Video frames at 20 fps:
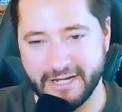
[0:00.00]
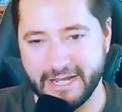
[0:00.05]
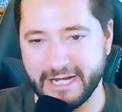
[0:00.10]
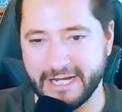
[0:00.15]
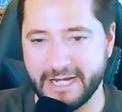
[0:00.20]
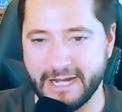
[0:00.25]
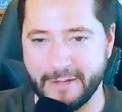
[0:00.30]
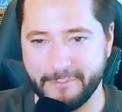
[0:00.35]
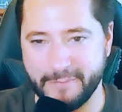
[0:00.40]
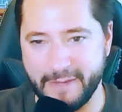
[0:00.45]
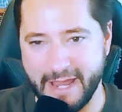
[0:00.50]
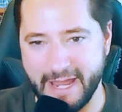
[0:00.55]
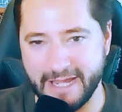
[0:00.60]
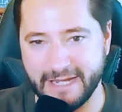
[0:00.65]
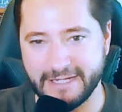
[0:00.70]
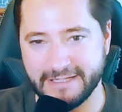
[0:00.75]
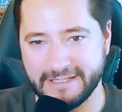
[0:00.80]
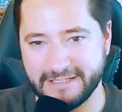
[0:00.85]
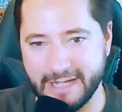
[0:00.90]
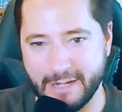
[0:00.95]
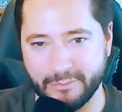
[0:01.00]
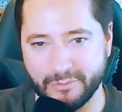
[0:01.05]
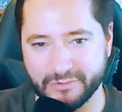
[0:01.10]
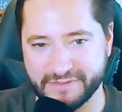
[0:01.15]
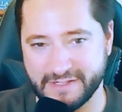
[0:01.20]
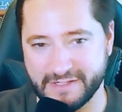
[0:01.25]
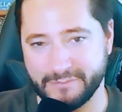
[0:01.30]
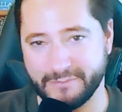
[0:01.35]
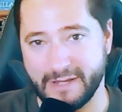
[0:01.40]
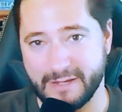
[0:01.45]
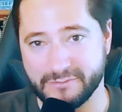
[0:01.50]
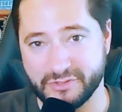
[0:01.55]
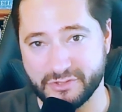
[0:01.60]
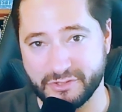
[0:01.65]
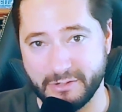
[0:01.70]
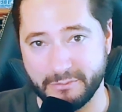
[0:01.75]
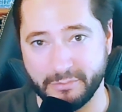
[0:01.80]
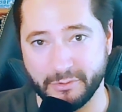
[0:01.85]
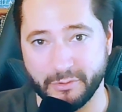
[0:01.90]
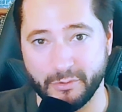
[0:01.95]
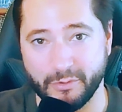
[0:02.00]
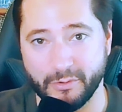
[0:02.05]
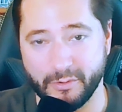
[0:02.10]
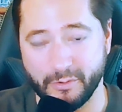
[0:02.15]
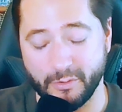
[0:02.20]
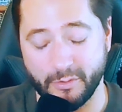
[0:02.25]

ending up paying double, sometimes triple,